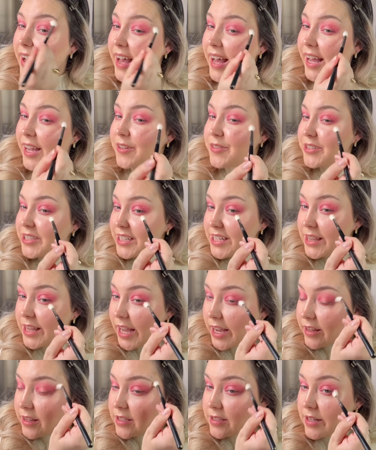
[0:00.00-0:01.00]
I really
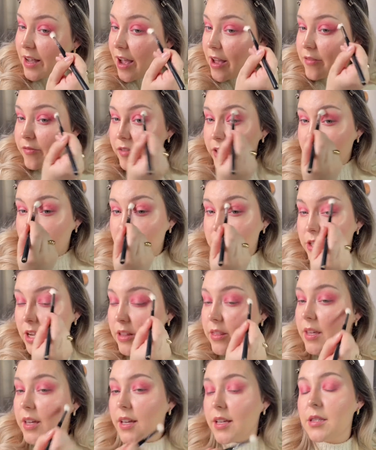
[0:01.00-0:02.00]
like the satin finish. I
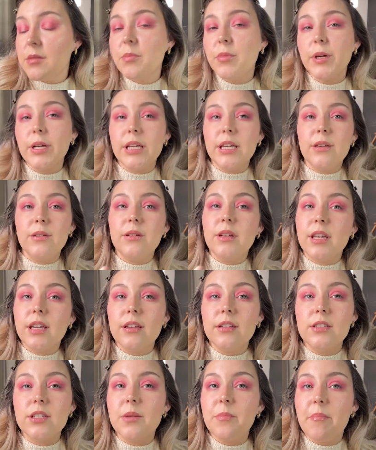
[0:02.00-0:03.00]
think it's pretty
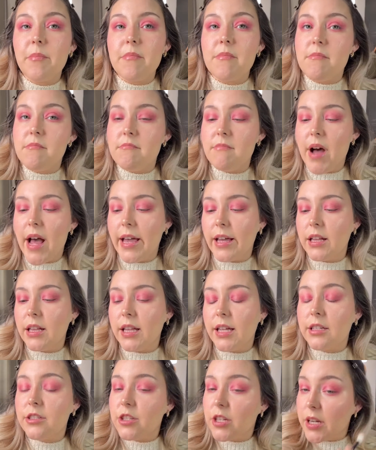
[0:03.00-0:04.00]
unique to my
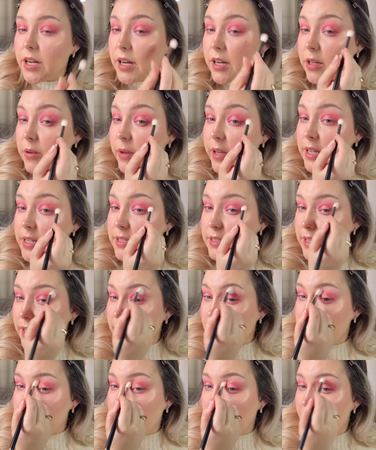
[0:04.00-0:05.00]
collection anyways.
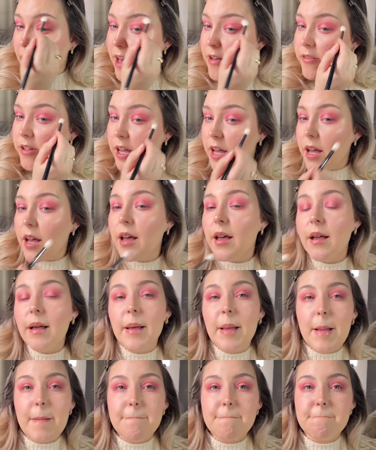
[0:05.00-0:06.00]
Like if I have a
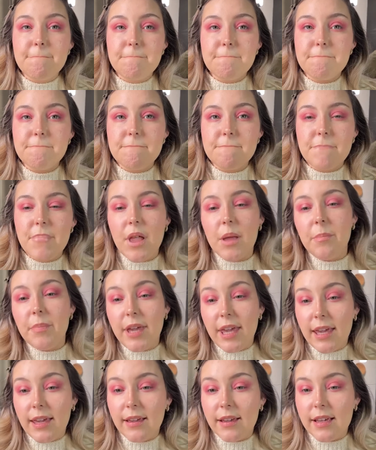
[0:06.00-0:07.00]

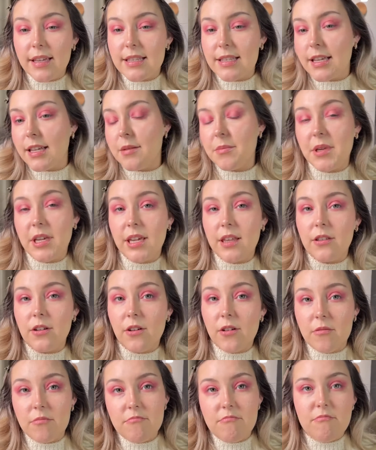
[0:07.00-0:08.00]
pink, it's gonna be
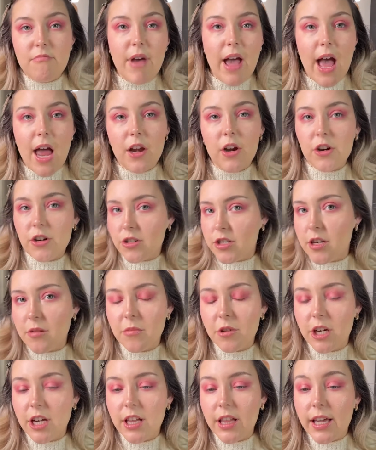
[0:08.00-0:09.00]
either matte or
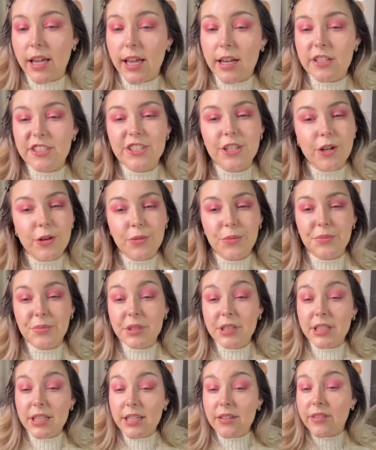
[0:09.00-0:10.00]
shimmery. Like I don't
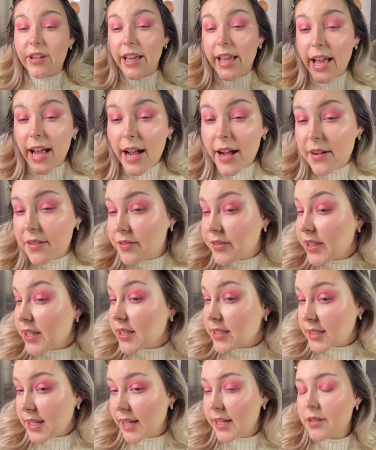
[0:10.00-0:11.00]
believe I have
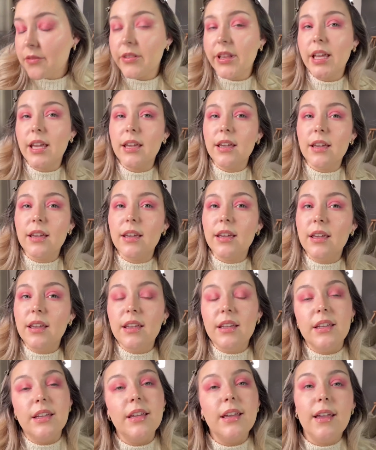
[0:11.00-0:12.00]
this kind of like
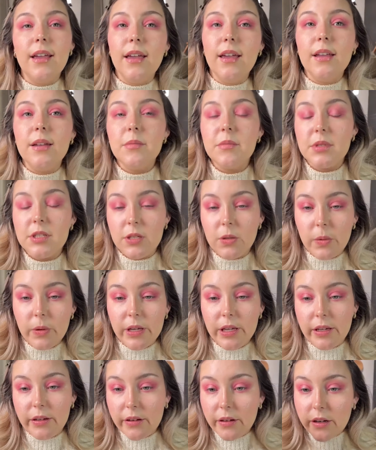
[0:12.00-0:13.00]
in
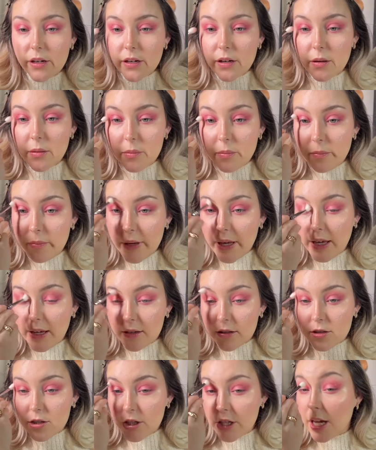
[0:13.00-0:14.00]
between
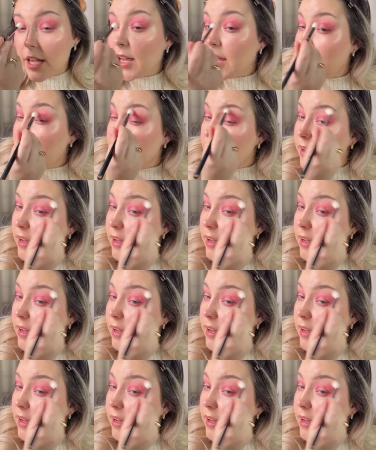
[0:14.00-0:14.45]
pink shade.